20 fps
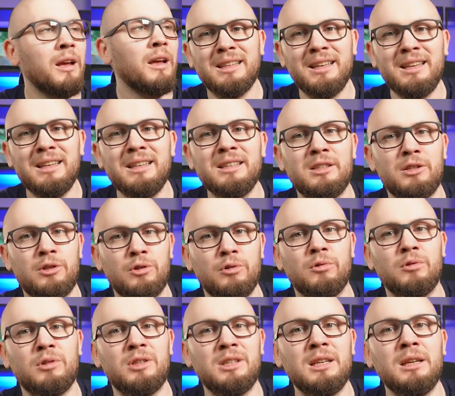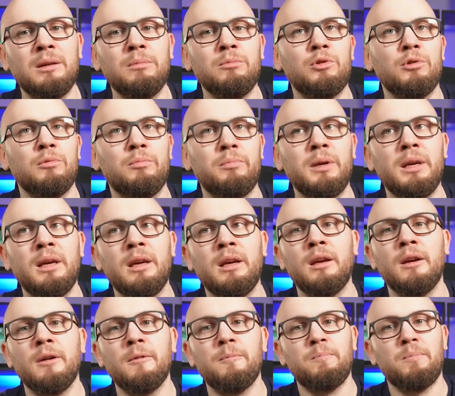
these two seem to be